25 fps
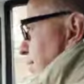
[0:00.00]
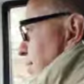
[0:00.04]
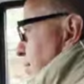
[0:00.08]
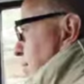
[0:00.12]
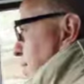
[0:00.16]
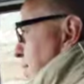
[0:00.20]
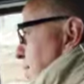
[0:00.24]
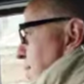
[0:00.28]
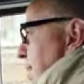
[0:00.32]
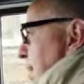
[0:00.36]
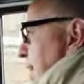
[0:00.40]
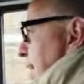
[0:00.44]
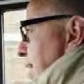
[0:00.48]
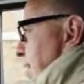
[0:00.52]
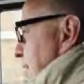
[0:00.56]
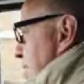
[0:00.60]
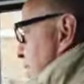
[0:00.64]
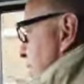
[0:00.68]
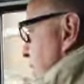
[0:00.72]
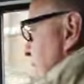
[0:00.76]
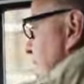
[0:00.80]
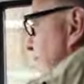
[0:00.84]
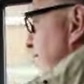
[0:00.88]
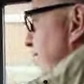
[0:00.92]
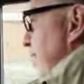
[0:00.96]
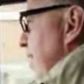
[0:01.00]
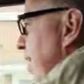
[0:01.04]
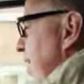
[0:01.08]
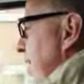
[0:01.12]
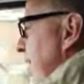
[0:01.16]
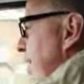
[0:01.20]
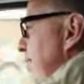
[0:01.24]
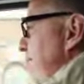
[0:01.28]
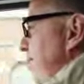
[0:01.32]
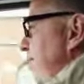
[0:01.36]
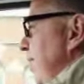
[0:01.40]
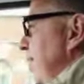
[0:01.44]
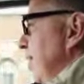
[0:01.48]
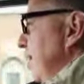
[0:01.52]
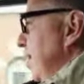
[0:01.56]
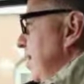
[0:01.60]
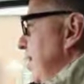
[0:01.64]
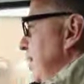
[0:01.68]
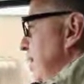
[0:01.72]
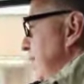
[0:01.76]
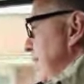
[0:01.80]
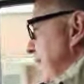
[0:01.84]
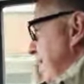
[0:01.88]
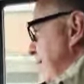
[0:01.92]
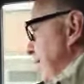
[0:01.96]
from 9 till
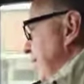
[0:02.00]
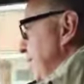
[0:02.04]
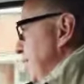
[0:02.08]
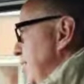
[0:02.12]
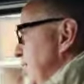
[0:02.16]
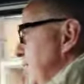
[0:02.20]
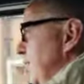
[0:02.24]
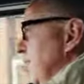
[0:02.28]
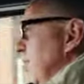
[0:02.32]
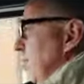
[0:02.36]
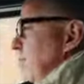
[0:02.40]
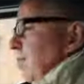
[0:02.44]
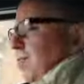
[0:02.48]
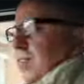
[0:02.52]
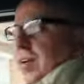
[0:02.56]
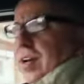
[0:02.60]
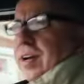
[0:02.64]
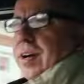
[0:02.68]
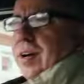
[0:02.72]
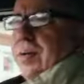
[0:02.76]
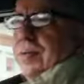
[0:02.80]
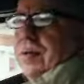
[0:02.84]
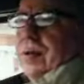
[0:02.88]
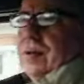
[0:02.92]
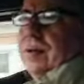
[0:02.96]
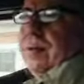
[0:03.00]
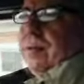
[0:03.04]
5, then this is not for you.